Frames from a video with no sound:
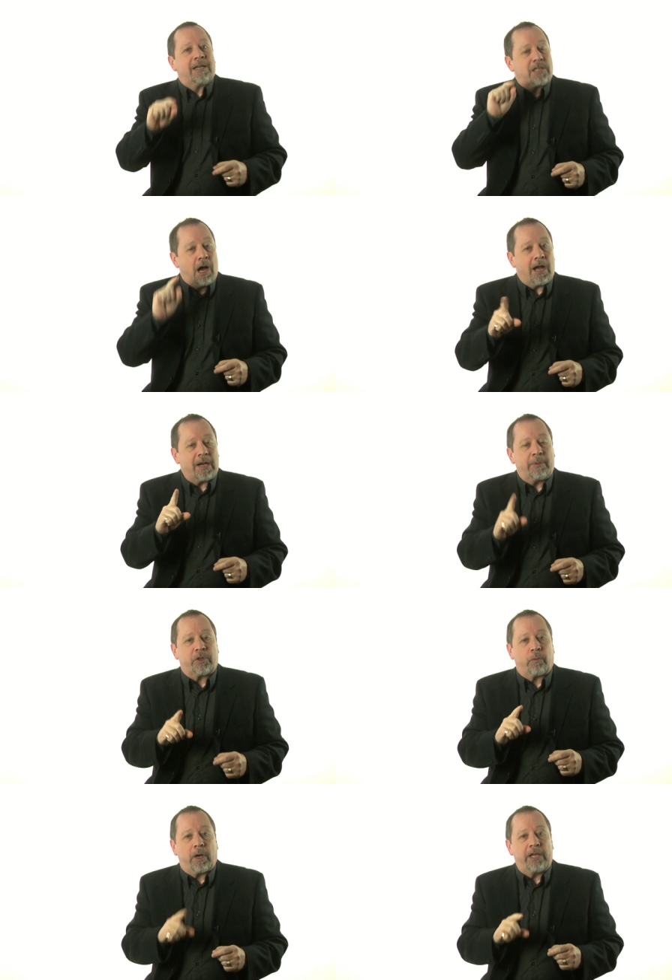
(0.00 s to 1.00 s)
talk about
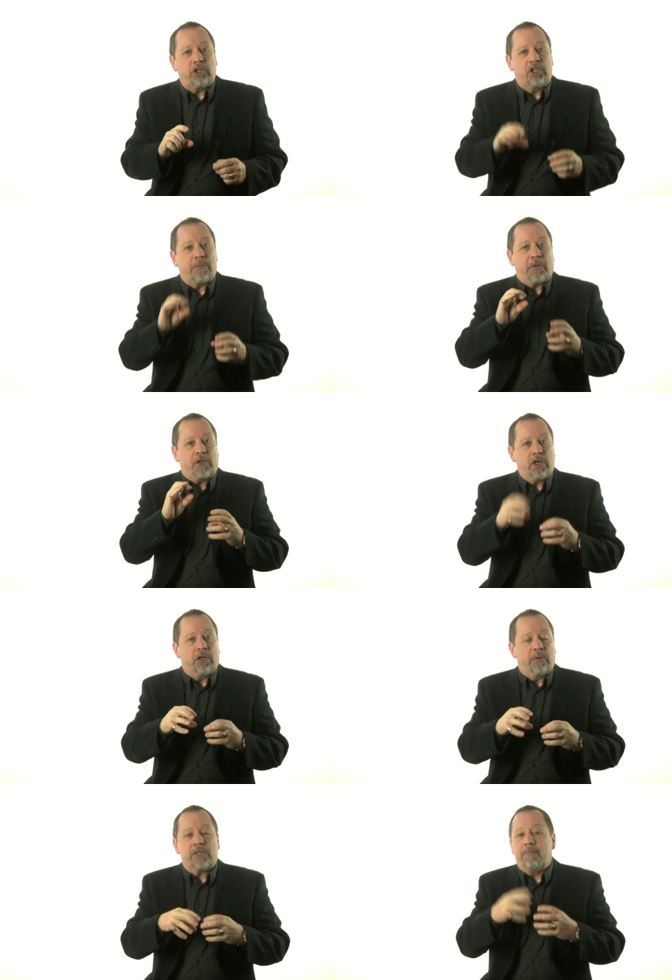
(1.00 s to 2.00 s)
the relationship that
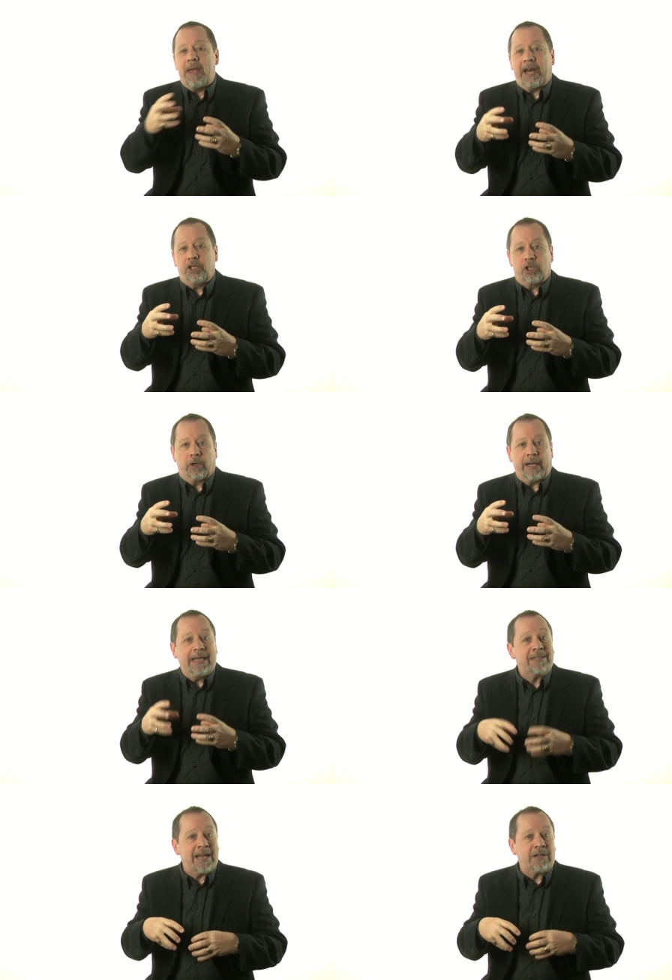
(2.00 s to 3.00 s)
you as a manager
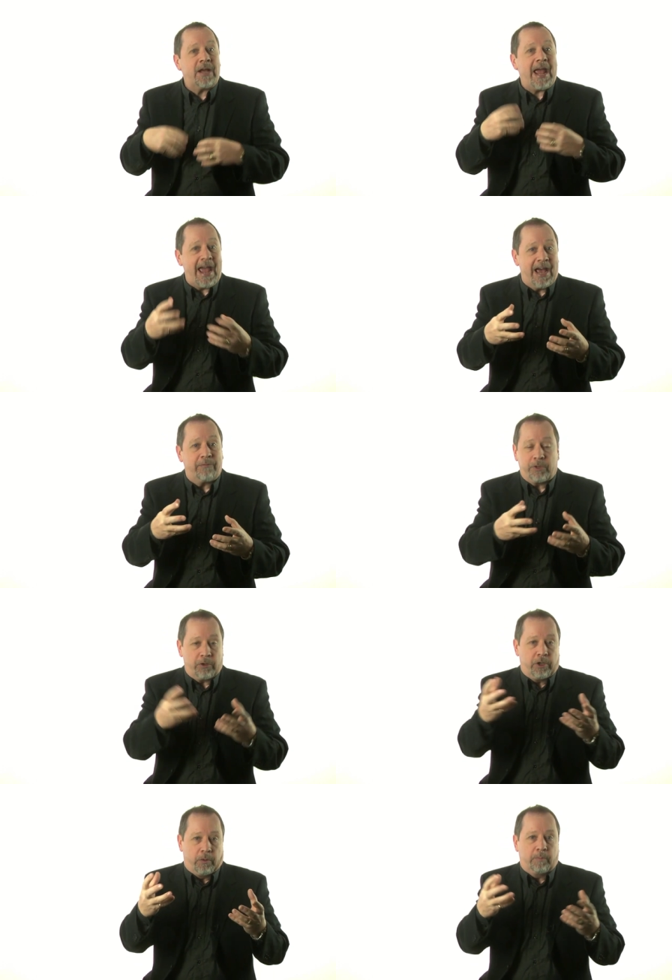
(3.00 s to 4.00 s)
intend to have with
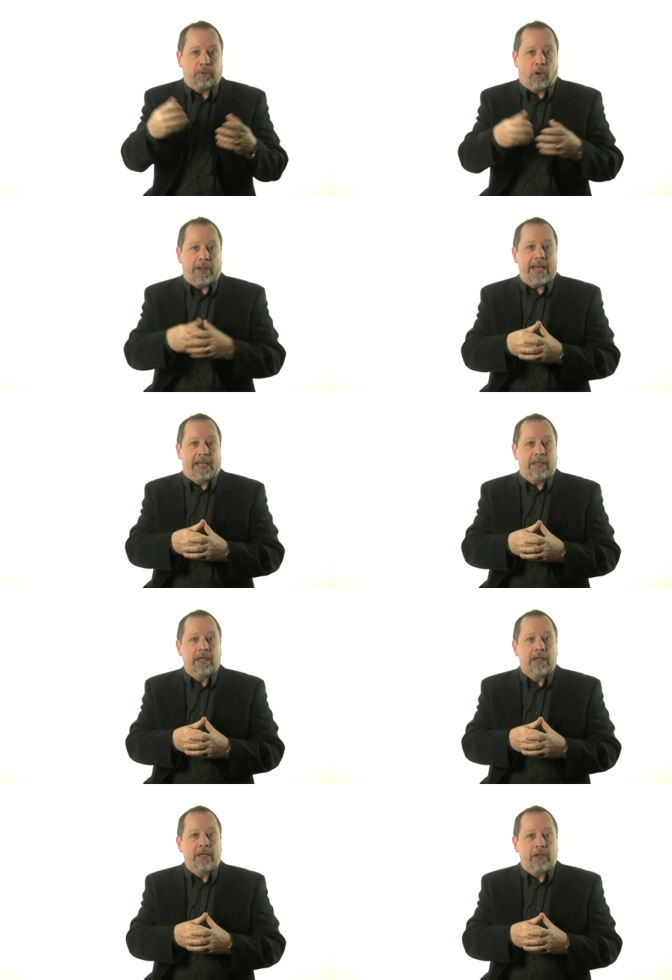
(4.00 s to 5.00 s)
your new employee.
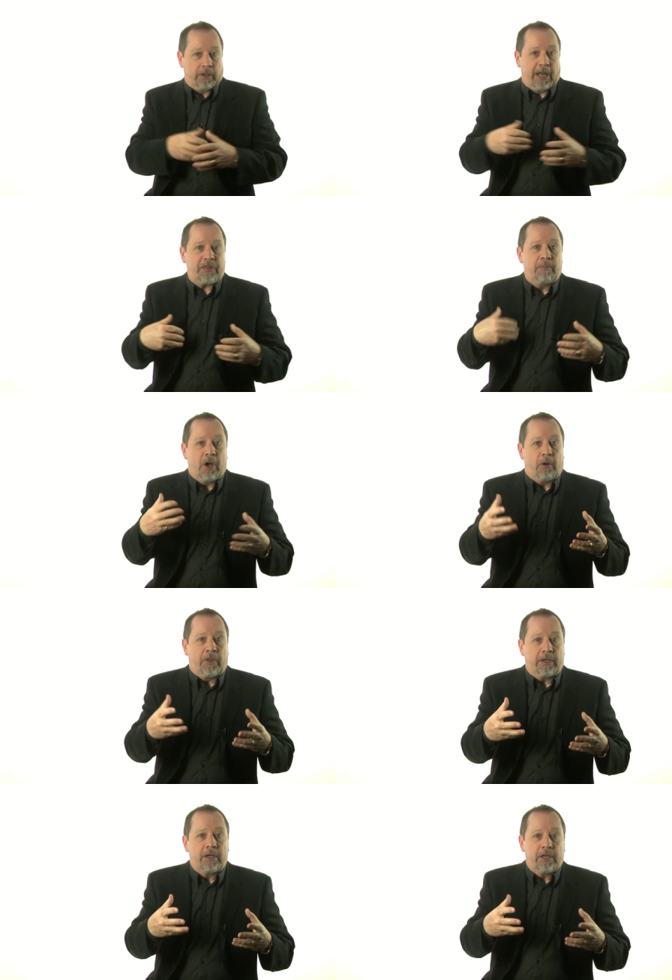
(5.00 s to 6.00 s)
You can let them know
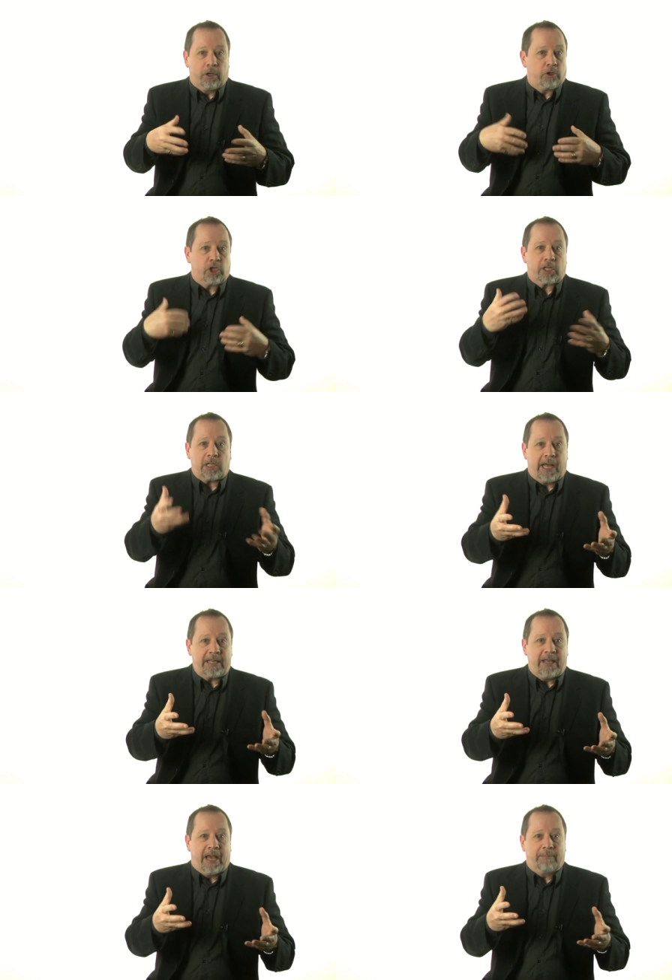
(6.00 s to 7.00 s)
that you're just
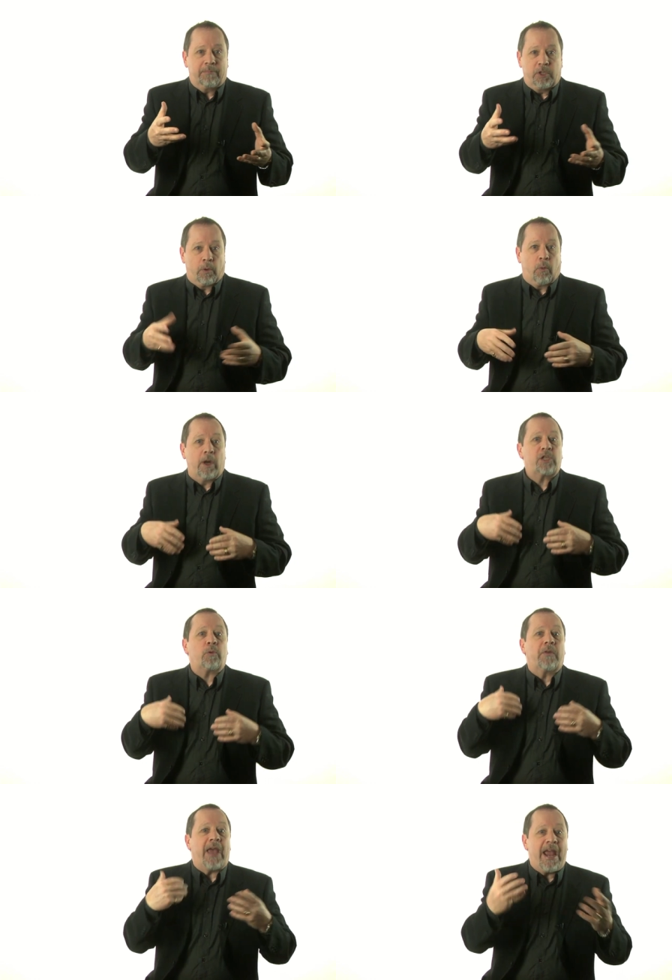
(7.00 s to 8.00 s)
like them, you were once
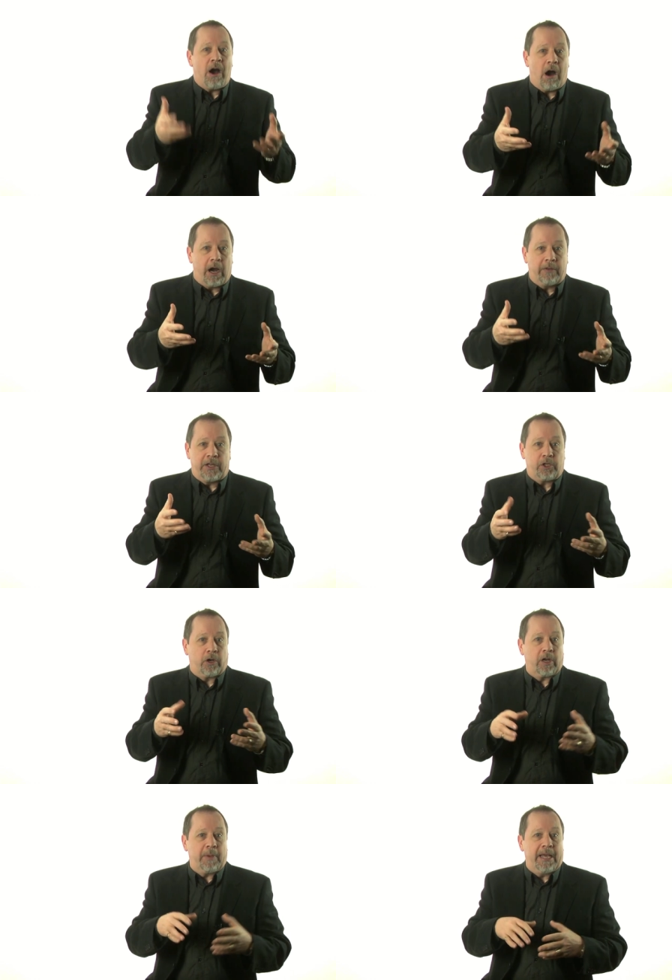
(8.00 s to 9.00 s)
where they are, and that you're
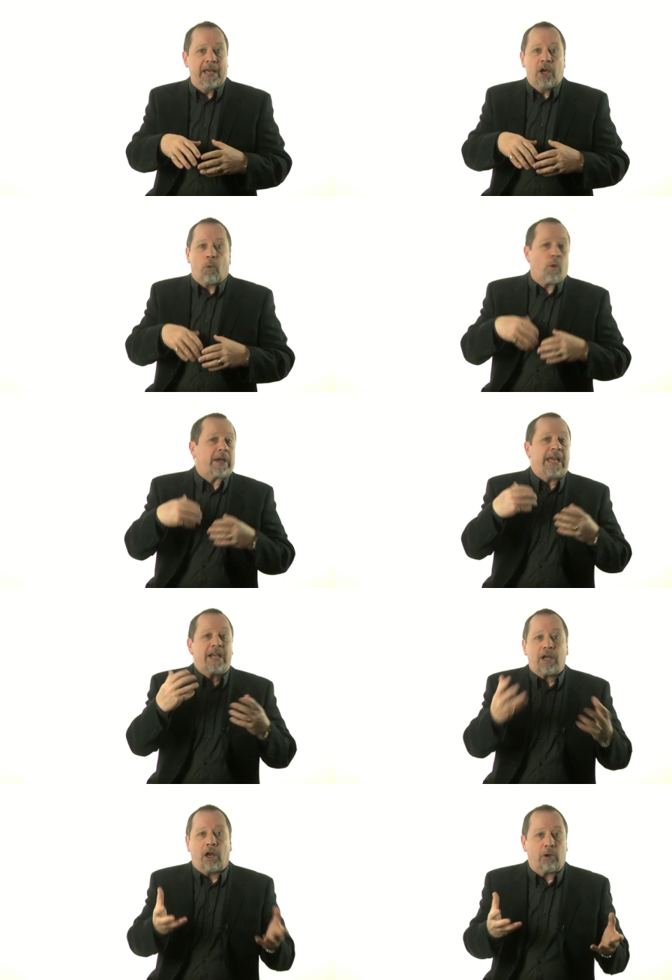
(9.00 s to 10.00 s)
going to be
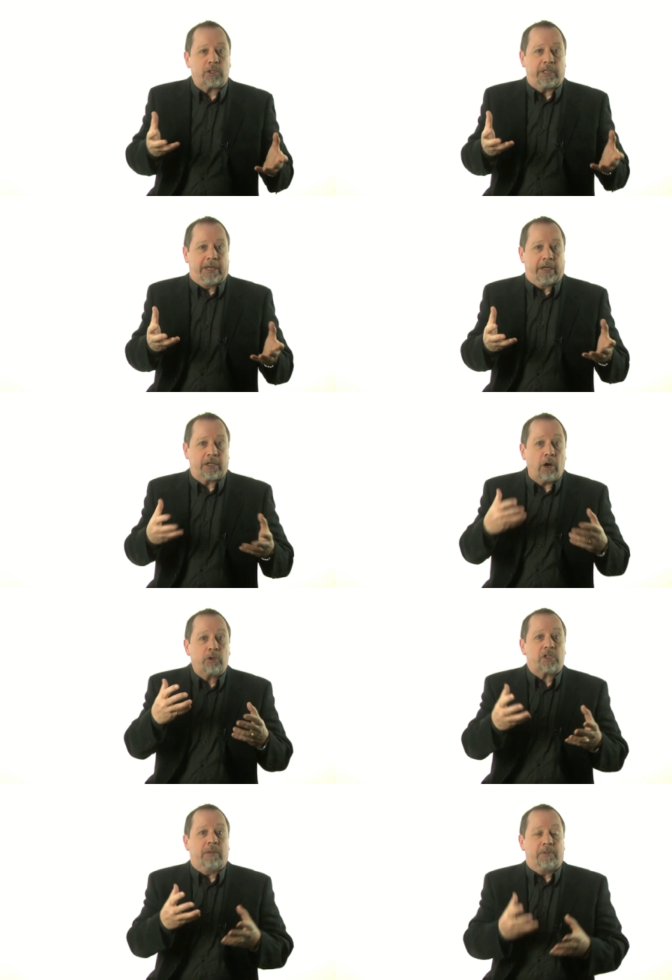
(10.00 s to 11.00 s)
working closely to
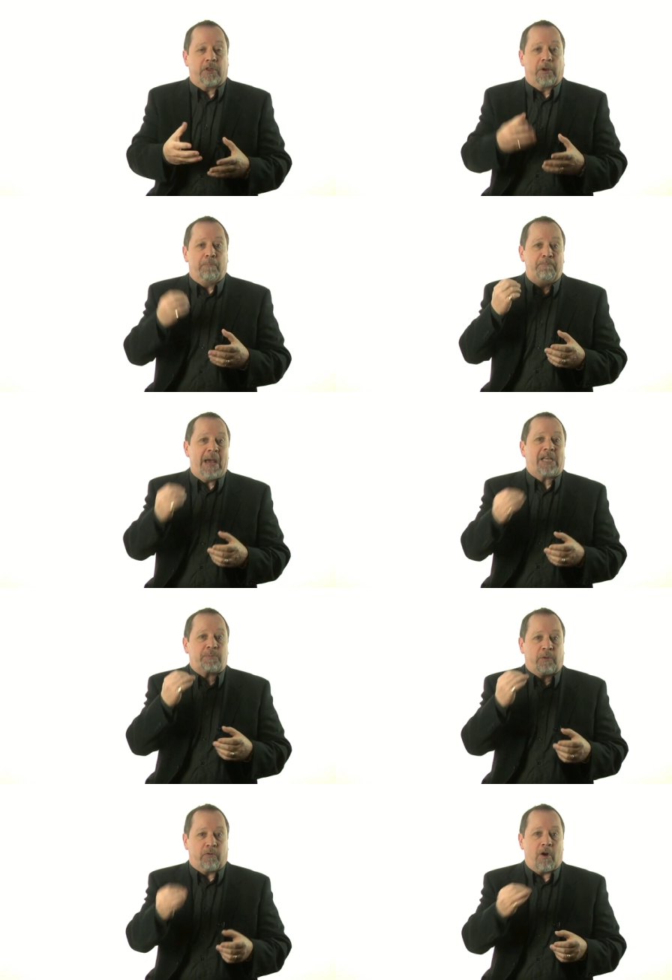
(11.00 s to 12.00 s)
coach them to their
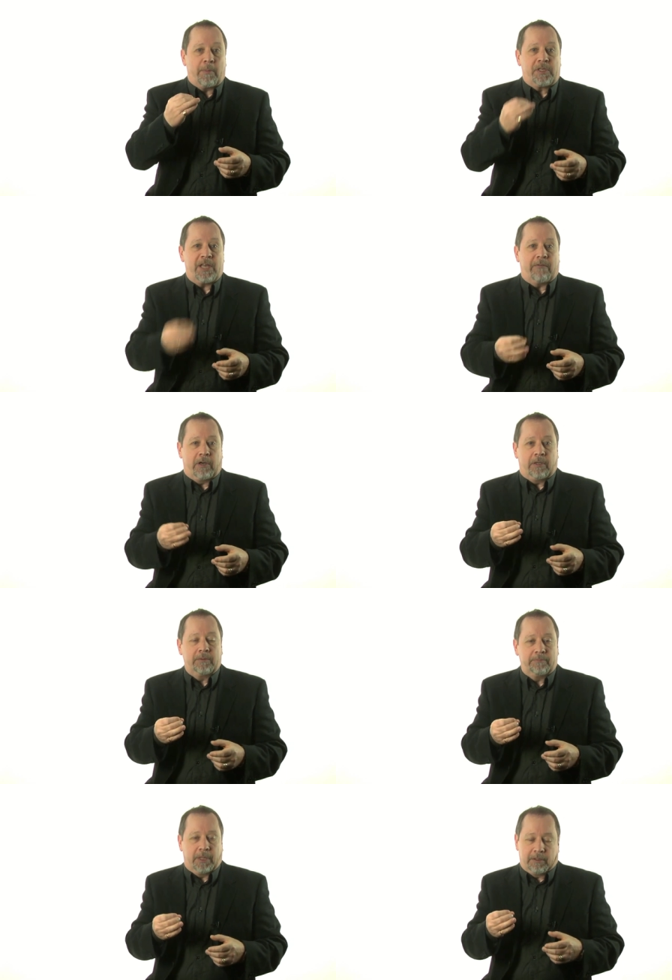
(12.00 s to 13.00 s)
best performance ever.
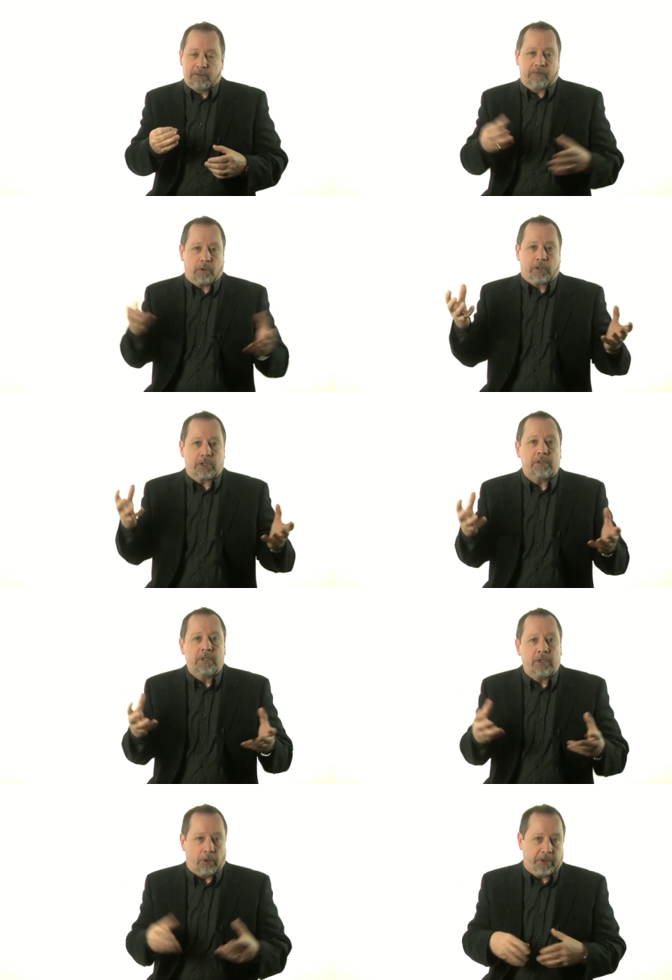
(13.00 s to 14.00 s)
But, of course,
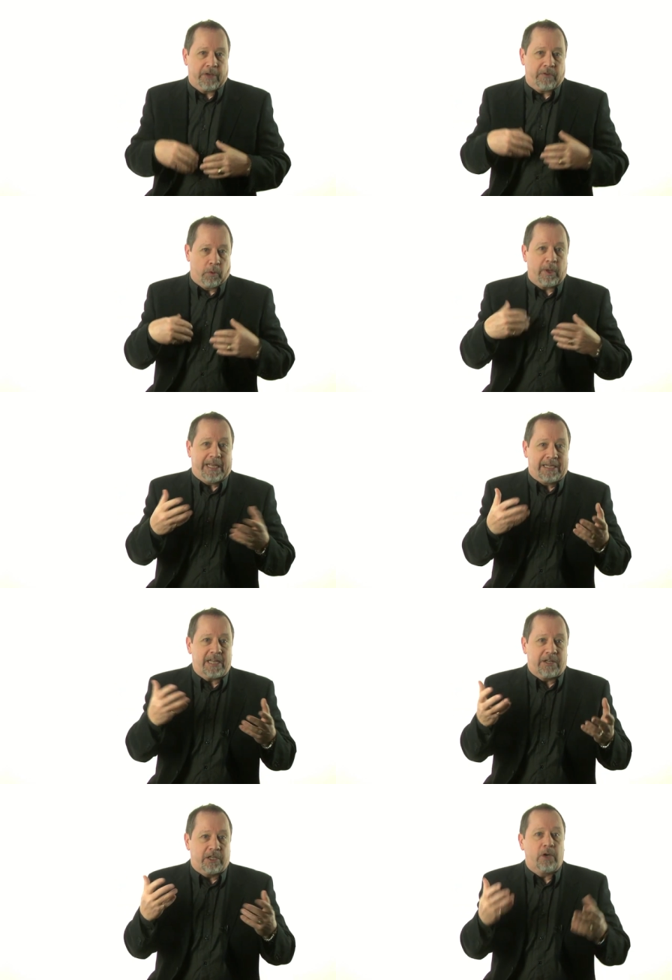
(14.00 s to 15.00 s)
only if you really
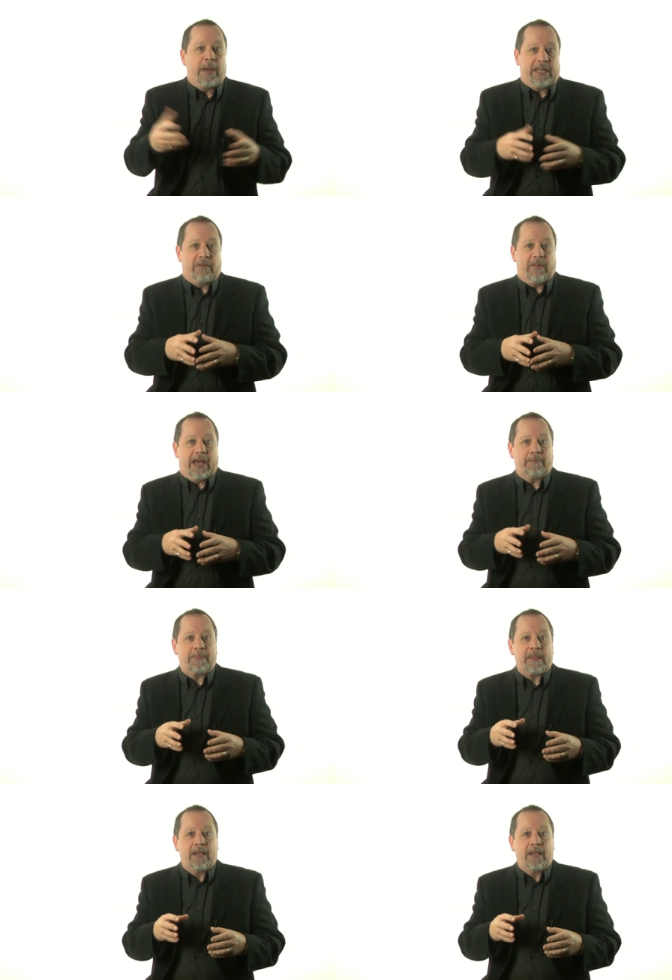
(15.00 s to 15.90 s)
intend to do any of that.